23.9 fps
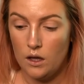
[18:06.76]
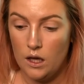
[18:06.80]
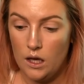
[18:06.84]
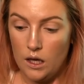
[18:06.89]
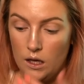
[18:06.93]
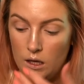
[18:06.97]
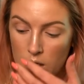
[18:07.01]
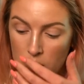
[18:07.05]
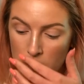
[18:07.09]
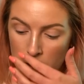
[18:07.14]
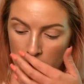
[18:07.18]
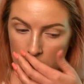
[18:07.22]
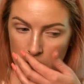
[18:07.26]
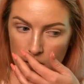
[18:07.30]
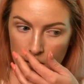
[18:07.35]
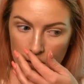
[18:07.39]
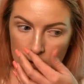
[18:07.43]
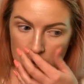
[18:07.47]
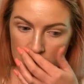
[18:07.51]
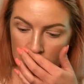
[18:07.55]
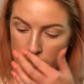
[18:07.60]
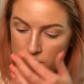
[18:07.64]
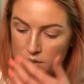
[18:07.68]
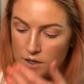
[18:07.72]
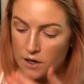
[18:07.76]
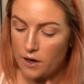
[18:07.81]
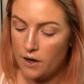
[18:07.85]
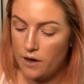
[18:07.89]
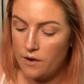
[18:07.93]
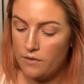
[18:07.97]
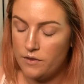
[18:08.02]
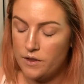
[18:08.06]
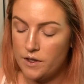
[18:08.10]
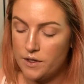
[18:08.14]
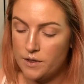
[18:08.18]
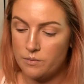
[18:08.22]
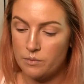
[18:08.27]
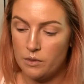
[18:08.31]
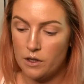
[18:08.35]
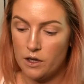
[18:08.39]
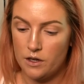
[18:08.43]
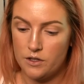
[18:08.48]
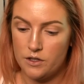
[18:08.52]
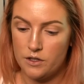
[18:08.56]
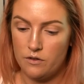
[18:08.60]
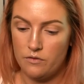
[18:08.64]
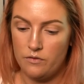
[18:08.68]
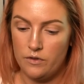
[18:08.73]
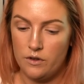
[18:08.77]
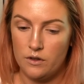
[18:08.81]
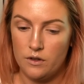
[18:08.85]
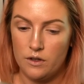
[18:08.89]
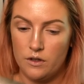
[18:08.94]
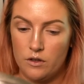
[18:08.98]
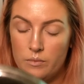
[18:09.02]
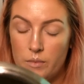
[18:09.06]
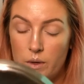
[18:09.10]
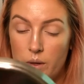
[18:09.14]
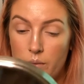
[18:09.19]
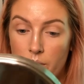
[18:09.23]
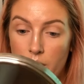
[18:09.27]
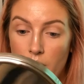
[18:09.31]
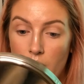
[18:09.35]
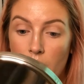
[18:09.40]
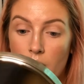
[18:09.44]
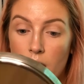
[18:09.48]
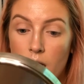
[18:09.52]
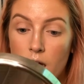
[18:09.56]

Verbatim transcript: And I'm sorry if this blocks your view a little bit, but